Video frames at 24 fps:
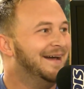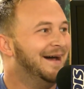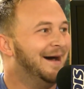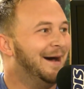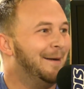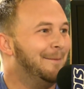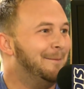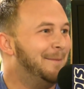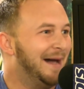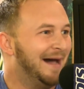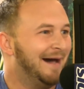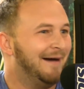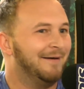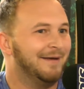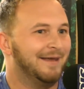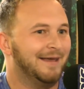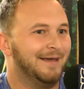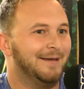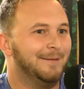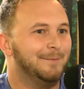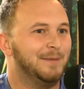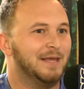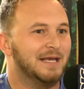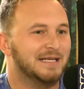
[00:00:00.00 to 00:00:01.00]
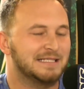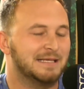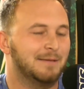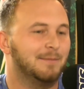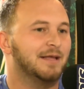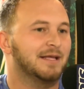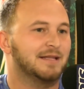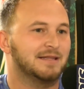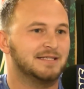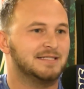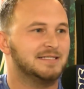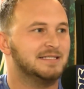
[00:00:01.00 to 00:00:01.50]
about it except
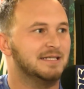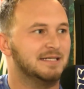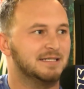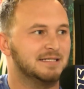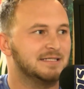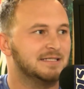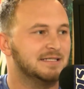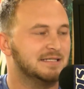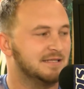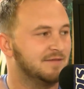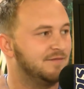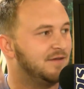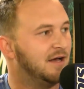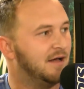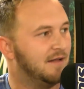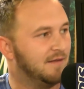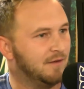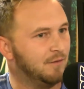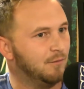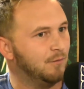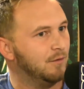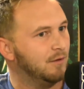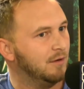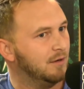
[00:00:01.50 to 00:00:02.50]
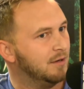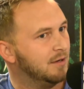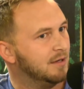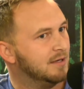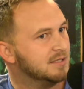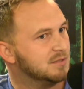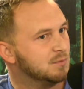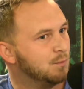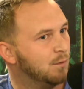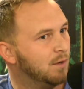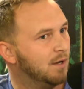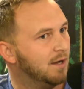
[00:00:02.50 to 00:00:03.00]
like the citizens of Hollywood
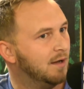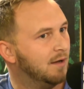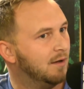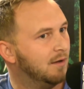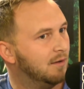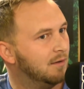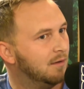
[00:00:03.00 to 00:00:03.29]
as well.